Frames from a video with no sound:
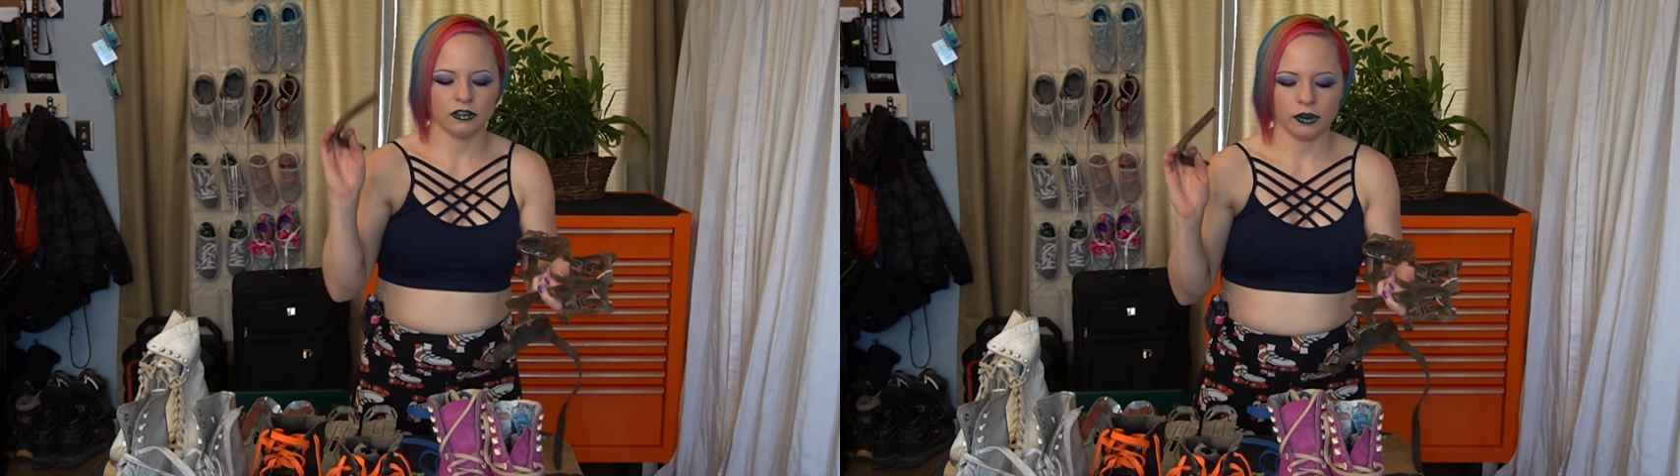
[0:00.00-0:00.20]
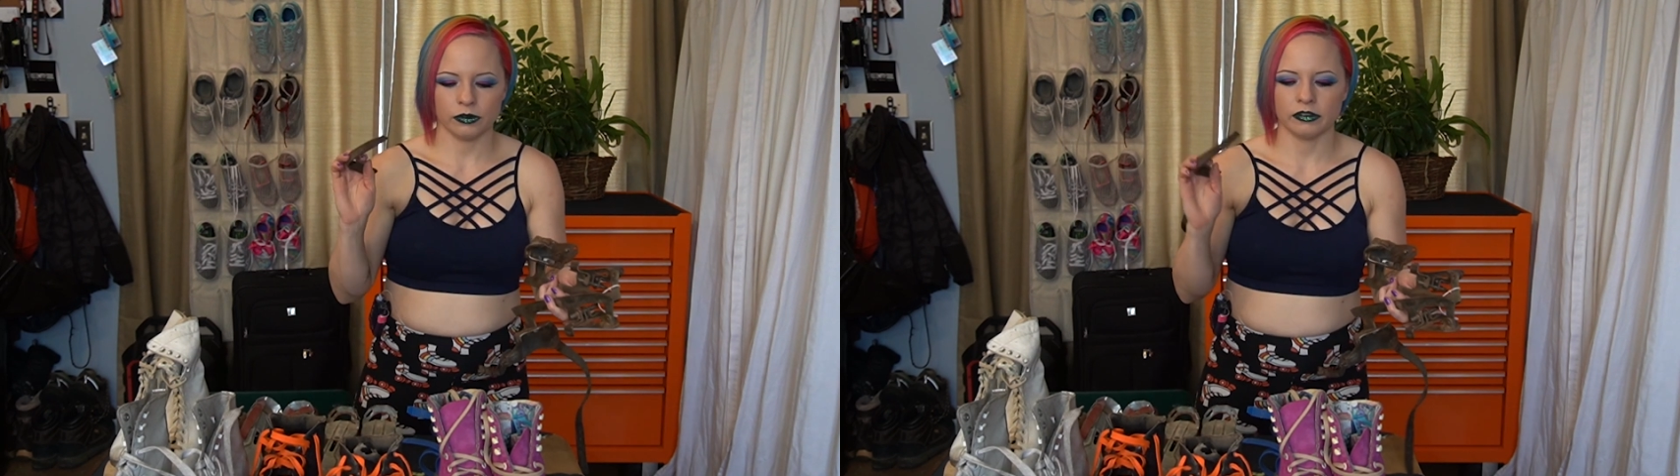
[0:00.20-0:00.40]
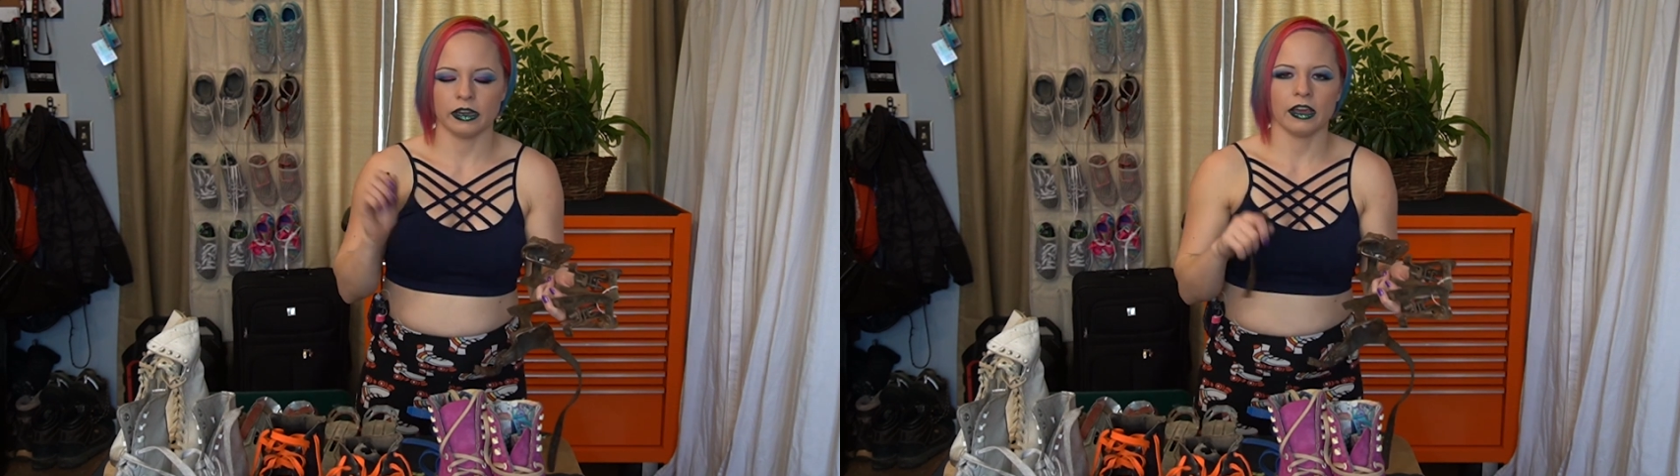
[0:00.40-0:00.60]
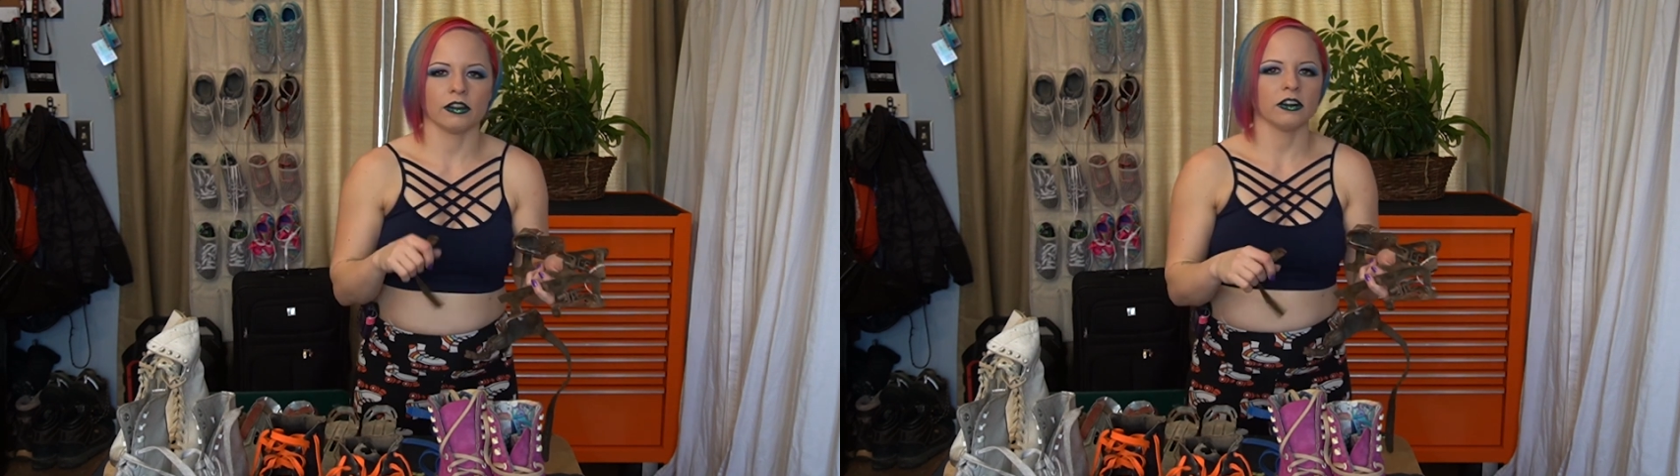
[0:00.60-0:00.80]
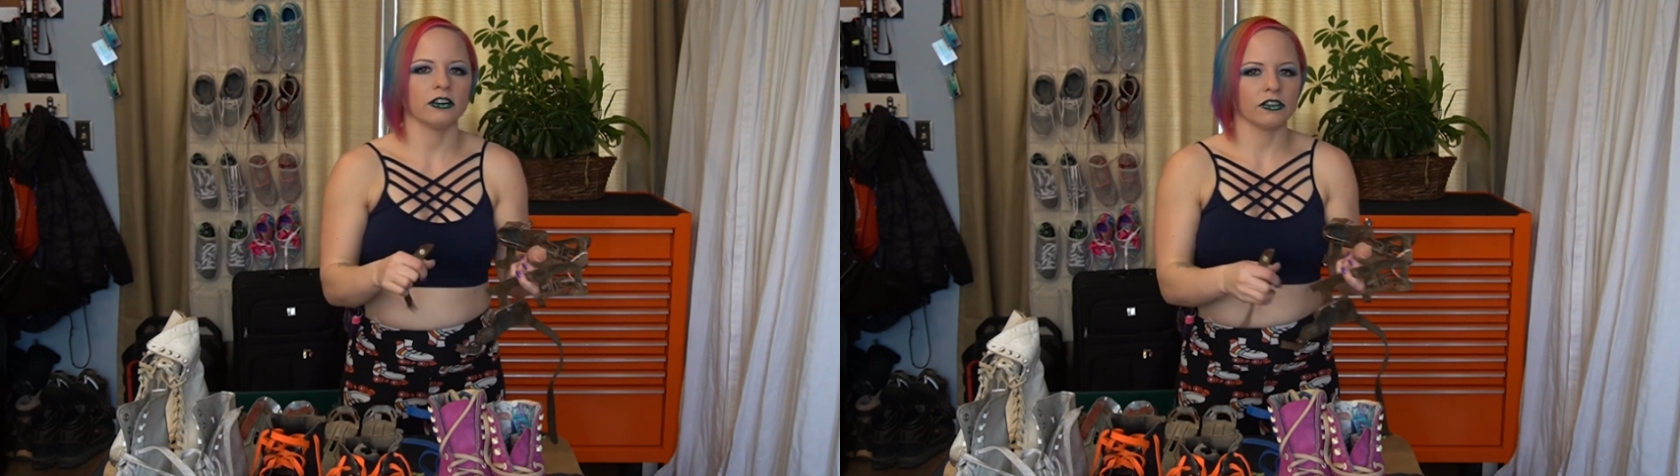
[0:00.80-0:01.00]
tote
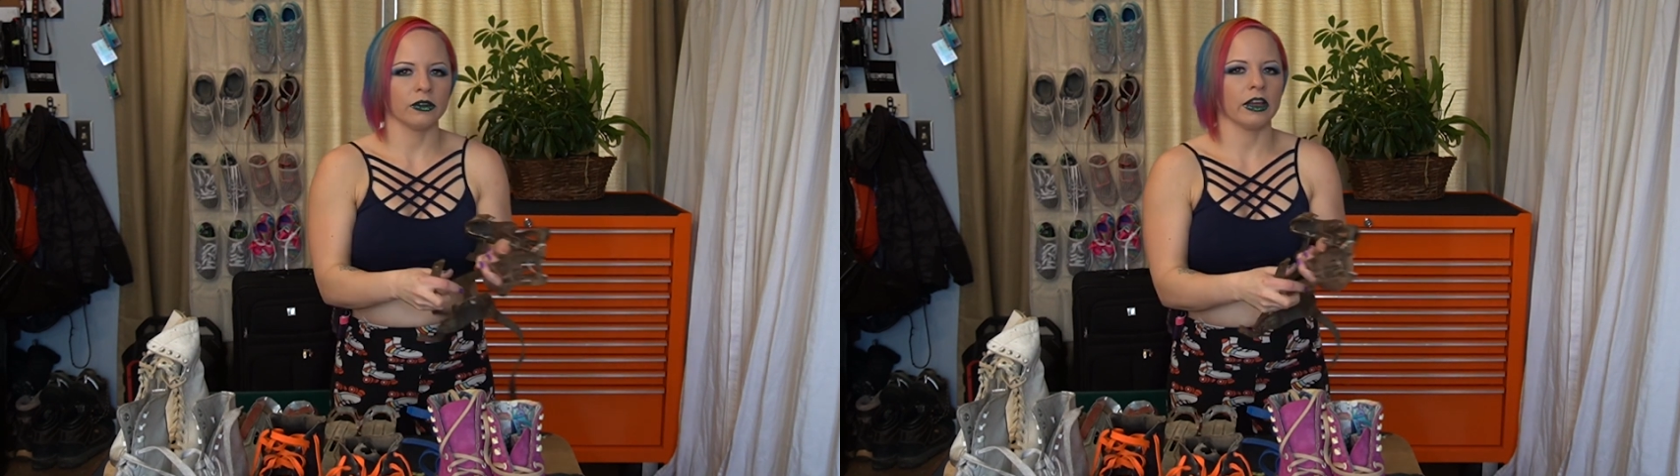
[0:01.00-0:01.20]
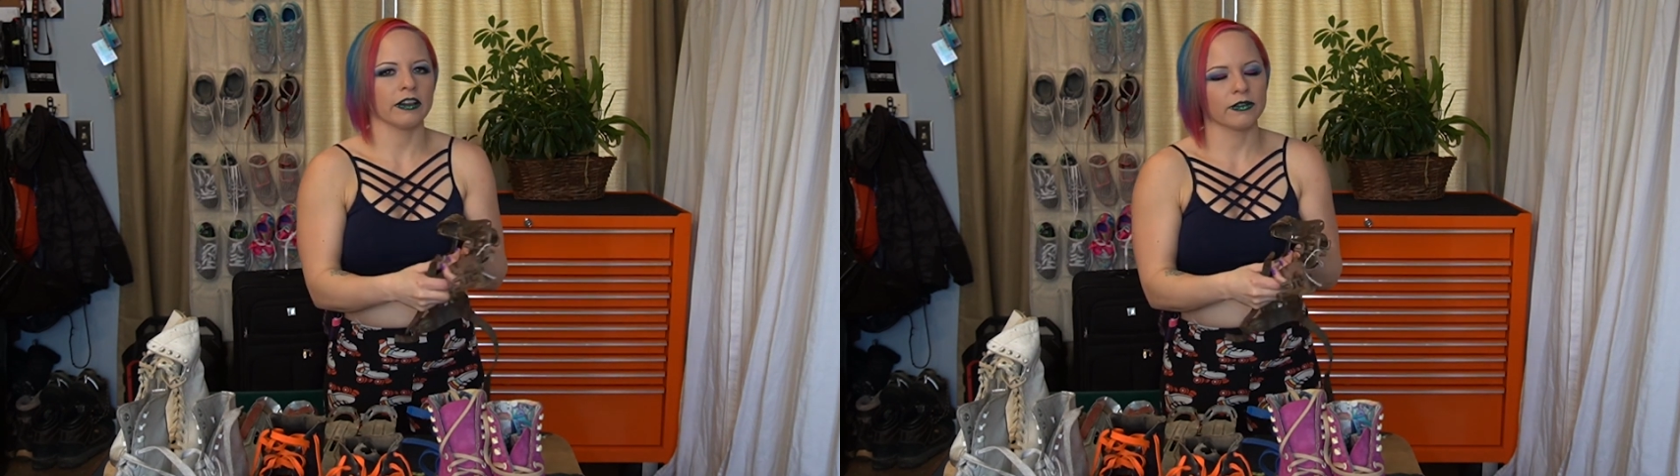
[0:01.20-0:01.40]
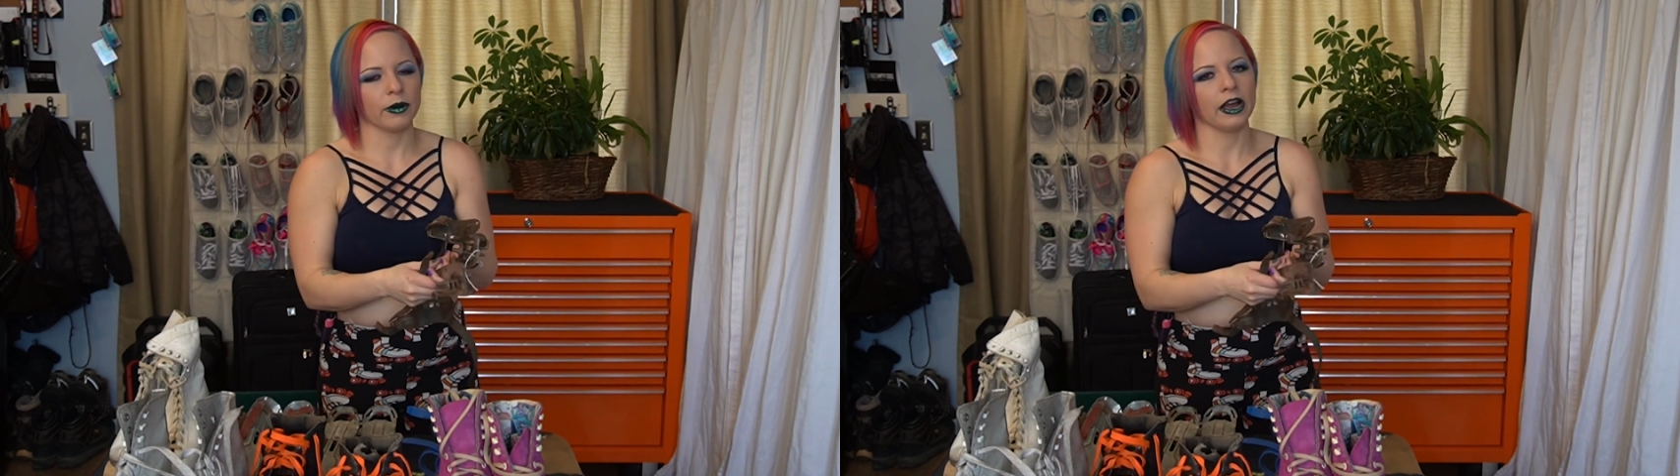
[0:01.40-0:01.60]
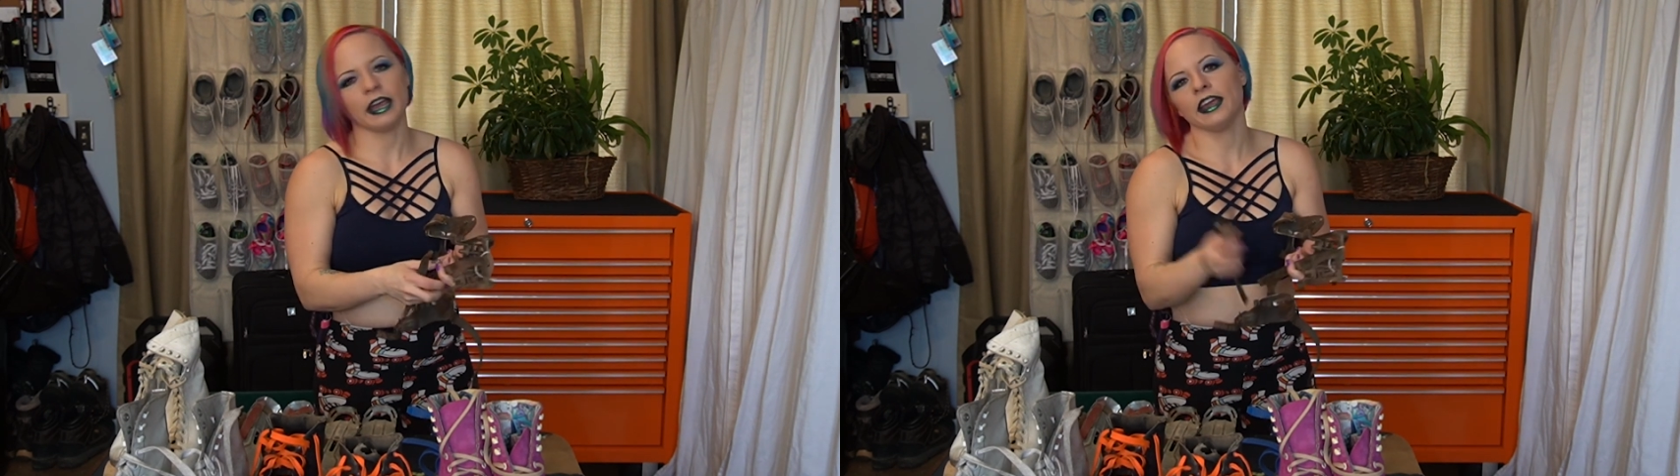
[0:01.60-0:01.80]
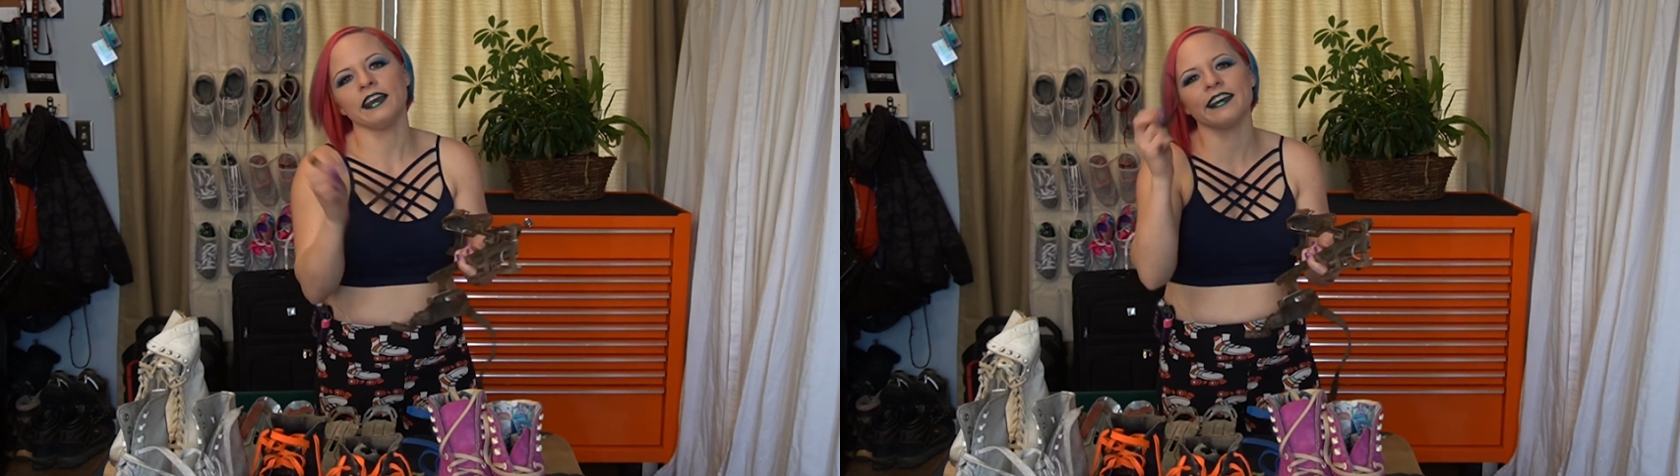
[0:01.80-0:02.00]
together, so that's why